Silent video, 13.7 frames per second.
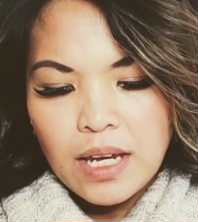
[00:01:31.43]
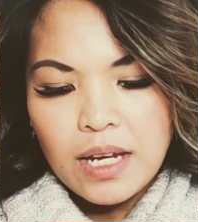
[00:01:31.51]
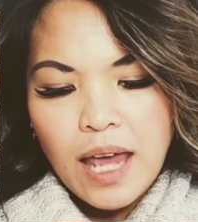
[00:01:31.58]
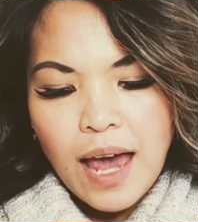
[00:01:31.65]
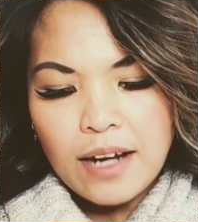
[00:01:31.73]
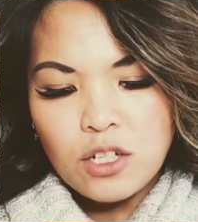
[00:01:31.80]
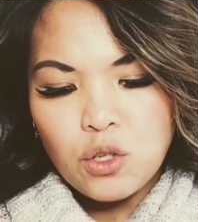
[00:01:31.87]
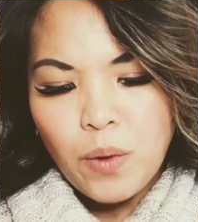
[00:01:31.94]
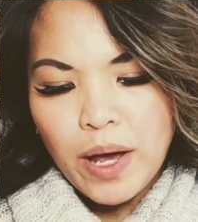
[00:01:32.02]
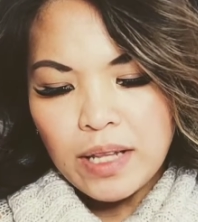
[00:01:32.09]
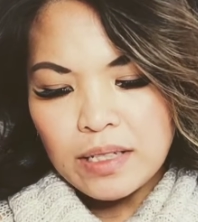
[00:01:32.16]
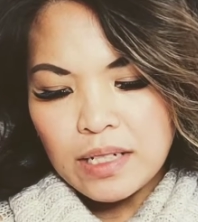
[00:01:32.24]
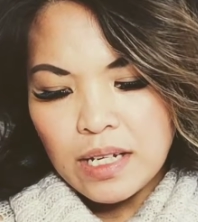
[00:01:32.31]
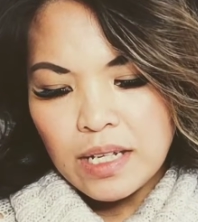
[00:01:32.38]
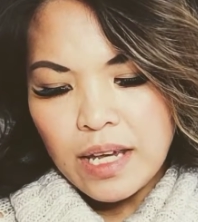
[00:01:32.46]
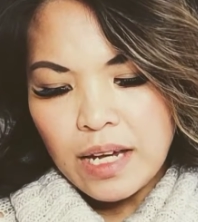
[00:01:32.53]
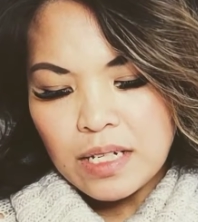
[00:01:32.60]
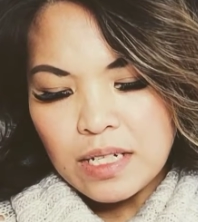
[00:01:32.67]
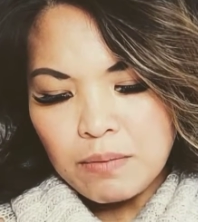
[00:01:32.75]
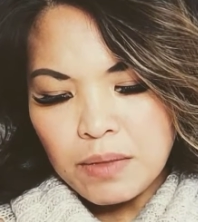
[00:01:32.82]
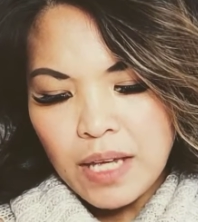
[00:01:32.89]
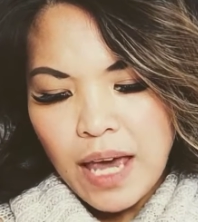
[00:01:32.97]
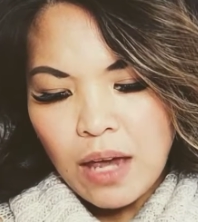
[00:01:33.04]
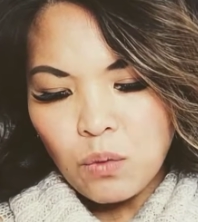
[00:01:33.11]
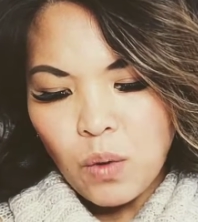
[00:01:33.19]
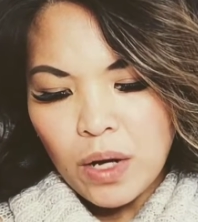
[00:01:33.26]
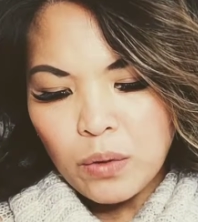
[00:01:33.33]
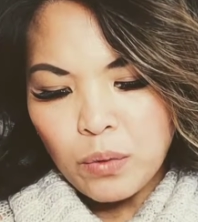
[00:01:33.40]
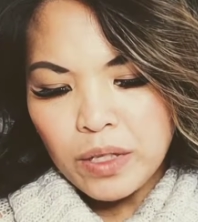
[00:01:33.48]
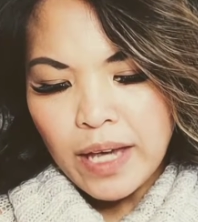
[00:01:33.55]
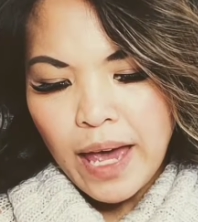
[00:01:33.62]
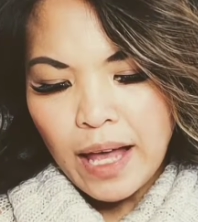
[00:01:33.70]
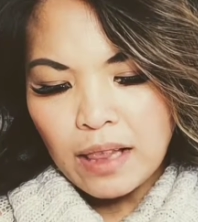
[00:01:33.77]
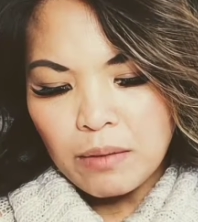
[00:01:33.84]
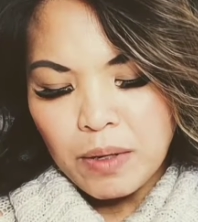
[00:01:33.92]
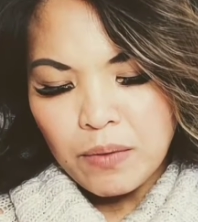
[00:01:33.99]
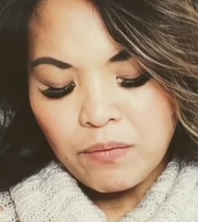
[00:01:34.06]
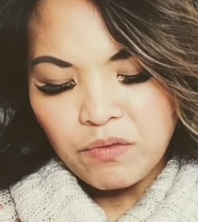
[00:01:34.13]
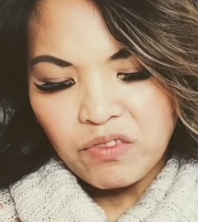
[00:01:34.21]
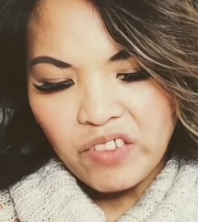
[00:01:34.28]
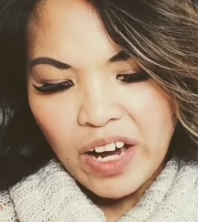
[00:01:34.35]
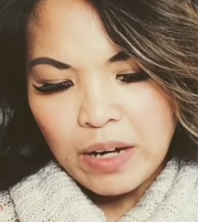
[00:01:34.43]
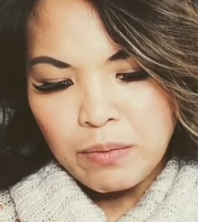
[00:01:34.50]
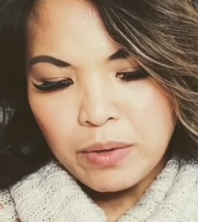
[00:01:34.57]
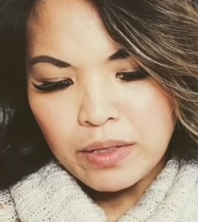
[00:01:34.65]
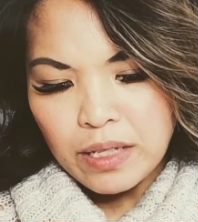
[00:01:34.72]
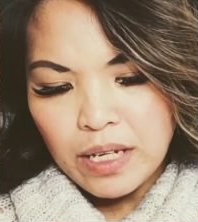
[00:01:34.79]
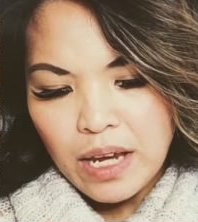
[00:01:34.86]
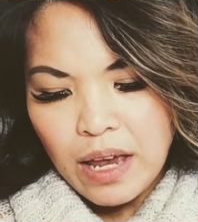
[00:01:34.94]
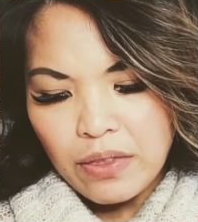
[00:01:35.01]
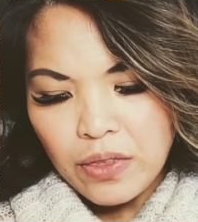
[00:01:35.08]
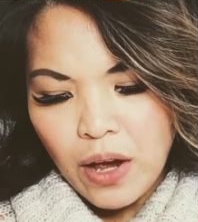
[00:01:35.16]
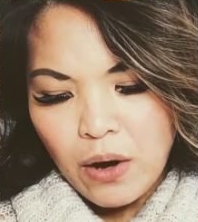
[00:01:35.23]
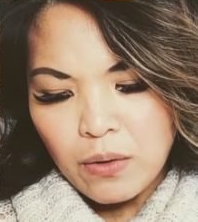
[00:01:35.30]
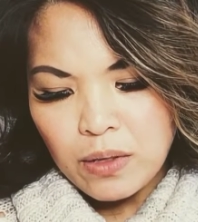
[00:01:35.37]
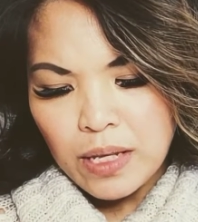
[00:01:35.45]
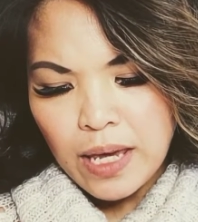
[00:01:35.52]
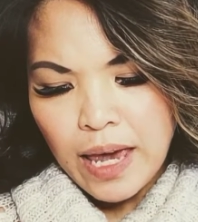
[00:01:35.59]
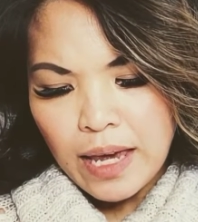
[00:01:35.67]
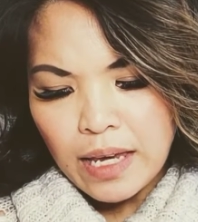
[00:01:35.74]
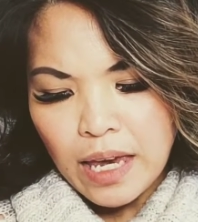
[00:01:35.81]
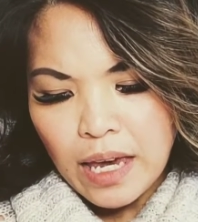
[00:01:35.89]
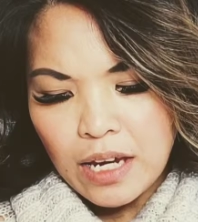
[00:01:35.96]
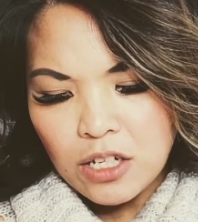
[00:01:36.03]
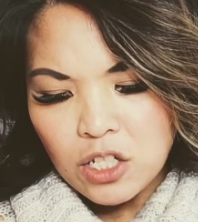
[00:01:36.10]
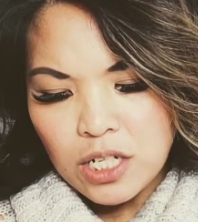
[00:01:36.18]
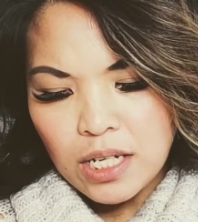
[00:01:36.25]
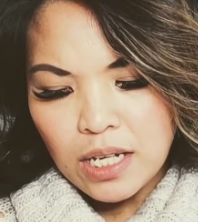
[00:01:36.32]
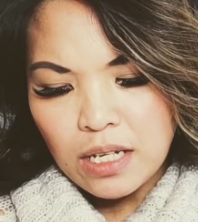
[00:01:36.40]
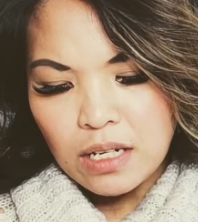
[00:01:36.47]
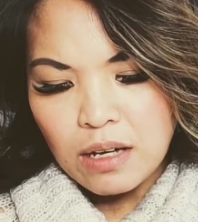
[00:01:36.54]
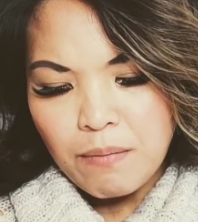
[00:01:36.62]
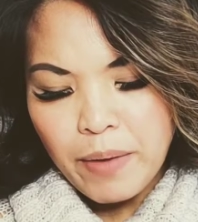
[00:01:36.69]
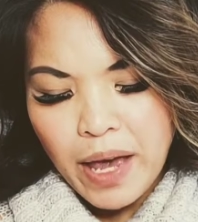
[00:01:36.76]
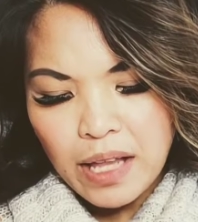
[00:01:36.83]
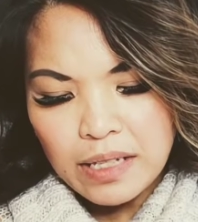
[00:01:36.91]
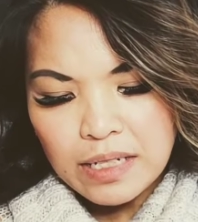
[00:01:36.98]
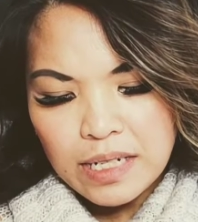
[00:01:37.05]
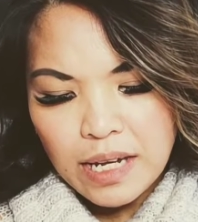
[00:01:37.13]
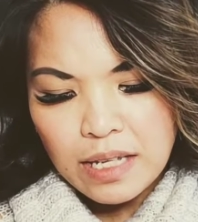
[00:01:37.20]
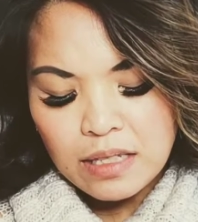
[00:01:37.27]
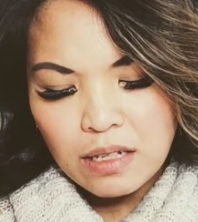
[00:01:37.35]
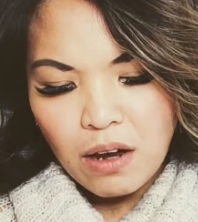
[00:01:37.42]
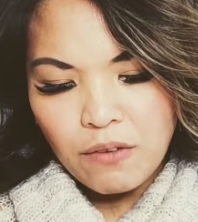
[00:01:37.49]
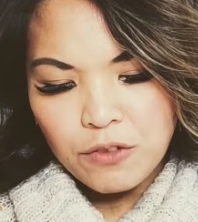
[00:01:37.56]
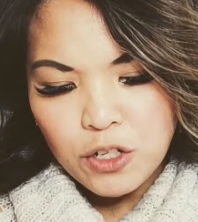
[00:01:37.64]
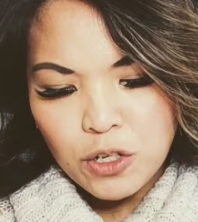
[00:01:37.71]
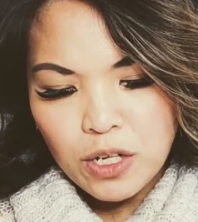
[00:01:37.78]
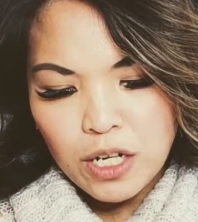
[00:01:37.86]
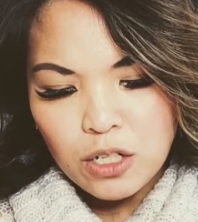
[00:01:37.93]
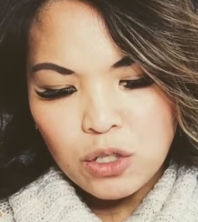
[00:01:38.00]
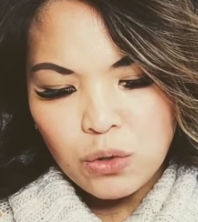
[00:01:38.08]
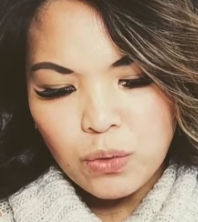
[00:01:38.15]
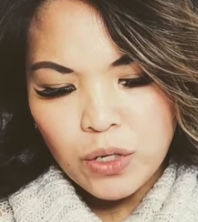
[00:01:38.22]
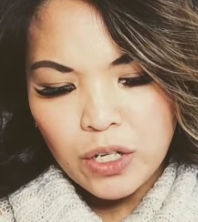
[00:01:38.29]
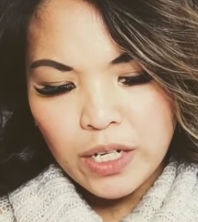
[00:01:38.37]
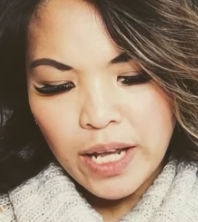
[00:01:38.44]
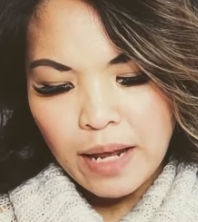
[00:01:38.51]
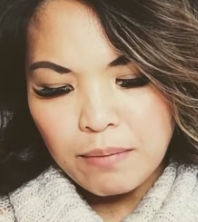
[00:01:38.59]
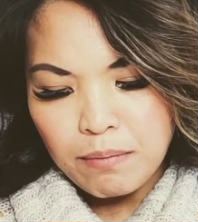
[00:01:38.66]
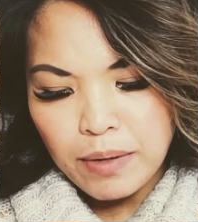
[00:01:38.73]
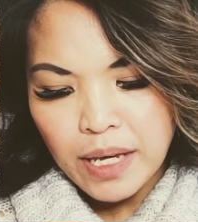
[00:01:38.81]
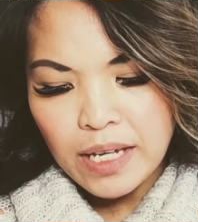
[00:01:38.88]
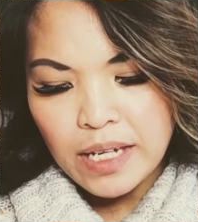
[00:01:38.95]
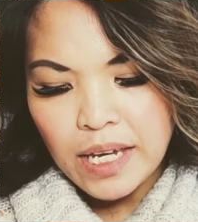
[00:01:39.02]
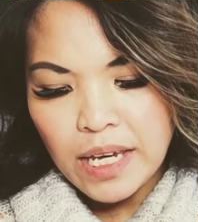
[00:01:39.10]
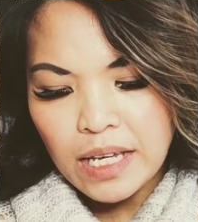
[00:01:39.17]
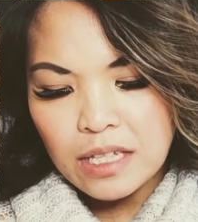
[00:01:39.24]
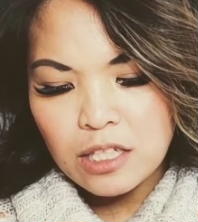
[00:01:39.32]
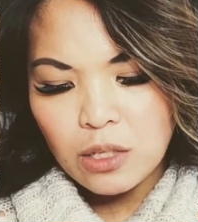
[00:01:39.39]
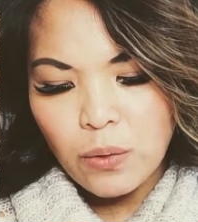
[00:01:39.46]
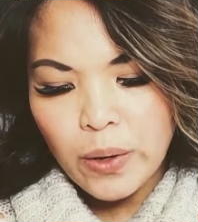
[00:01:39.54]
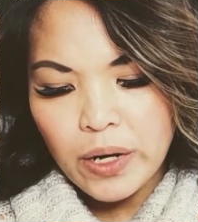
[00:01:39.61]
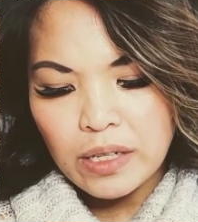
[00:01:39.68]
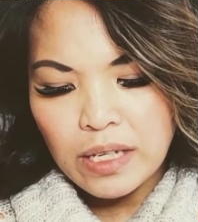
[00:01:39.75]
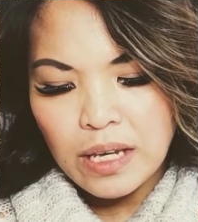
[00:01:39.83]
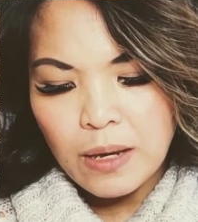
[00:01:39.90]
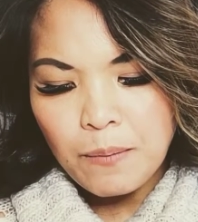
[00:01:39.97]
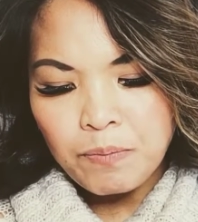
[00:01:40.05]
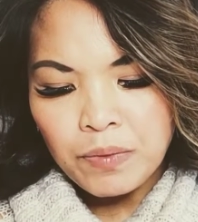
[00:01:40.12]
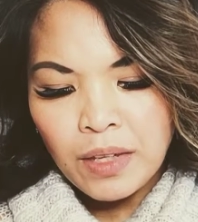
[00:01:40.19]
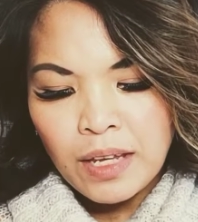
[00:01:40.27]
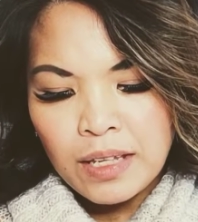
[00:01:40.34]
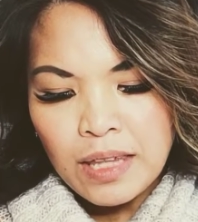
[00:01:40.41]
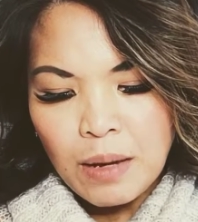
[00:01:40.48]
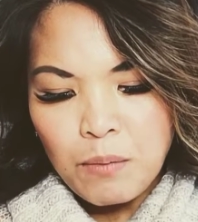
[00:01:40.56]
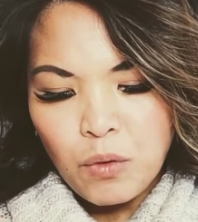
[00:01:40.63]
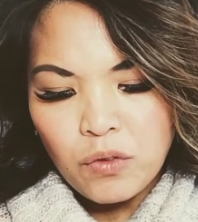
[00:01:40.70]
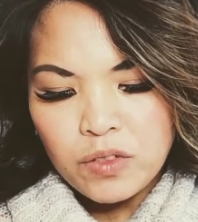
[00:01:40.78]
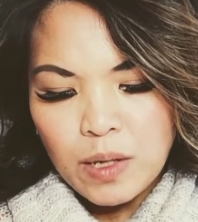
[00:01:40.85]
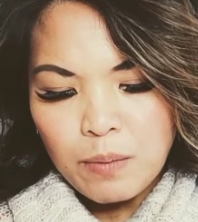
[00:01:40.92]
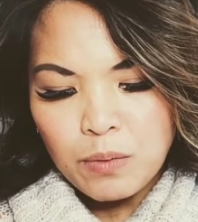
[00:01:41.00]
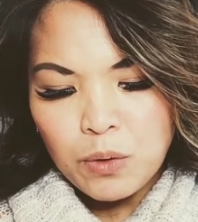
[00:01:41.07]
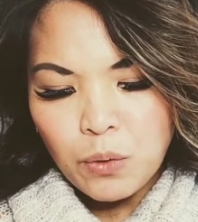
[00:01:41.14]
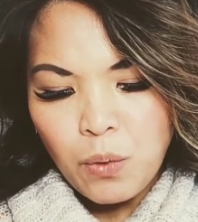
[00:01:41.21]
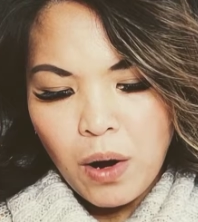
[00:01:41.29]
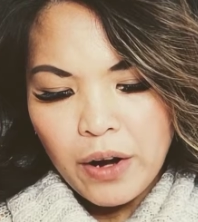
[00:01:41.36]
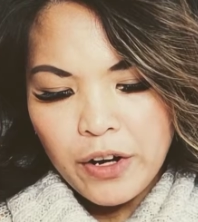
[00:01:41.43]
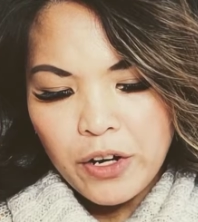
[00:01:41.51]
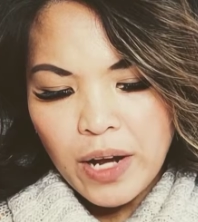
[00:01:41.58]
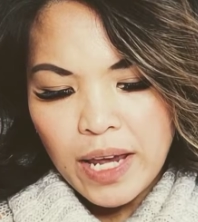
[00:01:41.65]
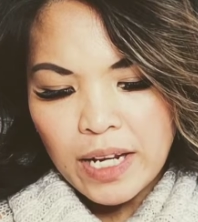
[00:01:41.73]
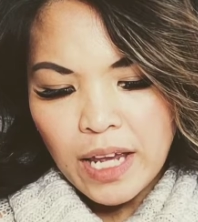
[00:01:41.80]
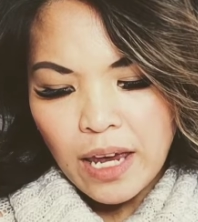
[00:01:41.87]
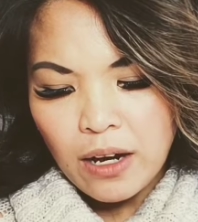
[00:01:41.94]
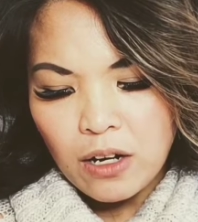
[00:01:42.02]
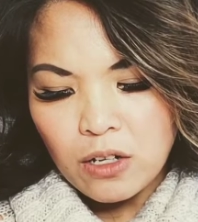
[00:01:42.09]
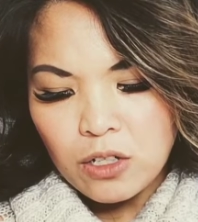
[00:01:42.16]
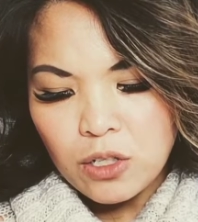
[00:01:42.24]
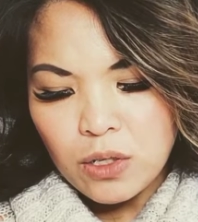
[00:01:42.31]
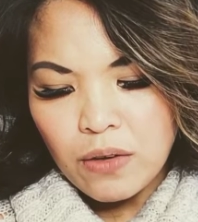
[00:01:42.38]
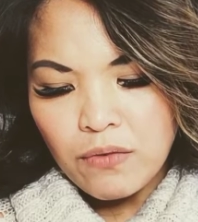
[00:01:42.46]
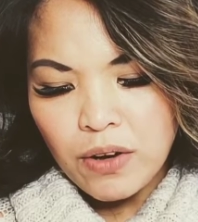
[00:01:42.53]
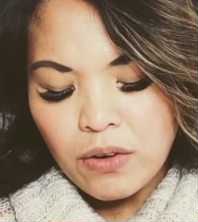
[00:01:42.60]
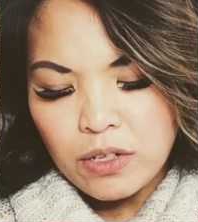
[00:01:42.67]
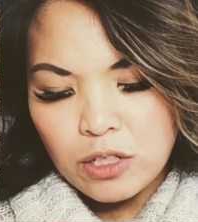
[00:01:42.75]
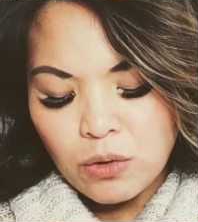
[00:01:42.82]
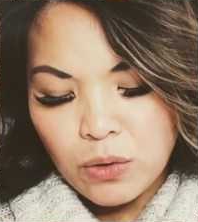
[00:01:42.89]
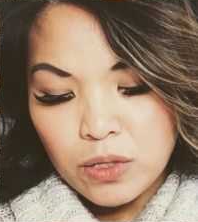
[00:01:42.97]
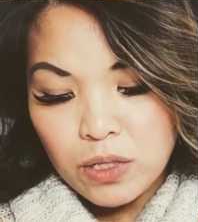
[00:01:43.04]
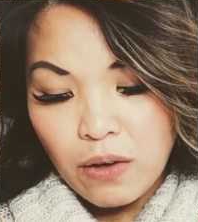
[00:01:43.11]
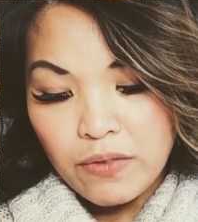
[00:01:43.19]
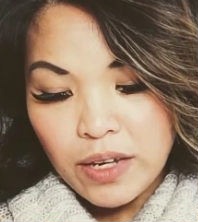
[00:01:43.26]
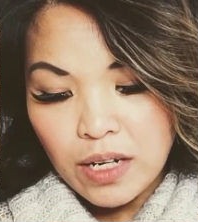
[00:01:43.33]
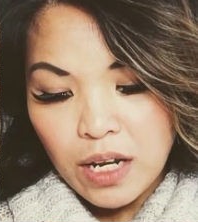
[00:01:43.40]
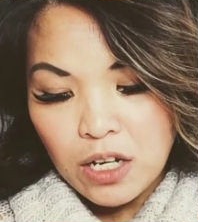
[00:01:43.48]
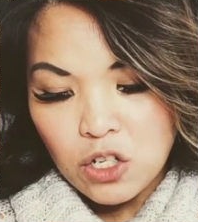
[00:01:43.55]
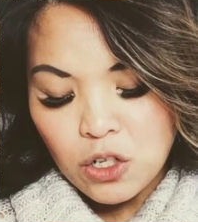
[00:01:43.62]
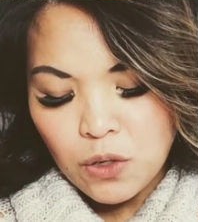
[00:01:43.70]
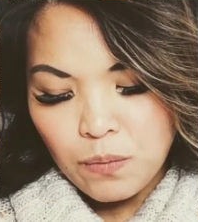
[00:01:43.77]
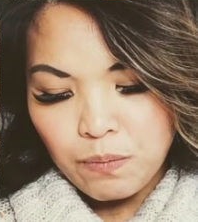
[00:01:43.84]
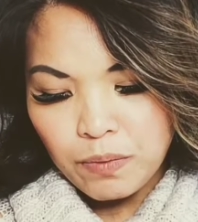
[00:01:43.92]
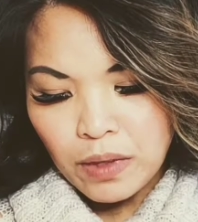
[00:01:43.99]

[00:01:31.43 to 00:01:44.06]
In actuality, they are deeply at one with their element, vibrantly and thoroughly engaged in a compelling dance of turning toward and being hit squarely that moves them through water and air to the very source of their nature.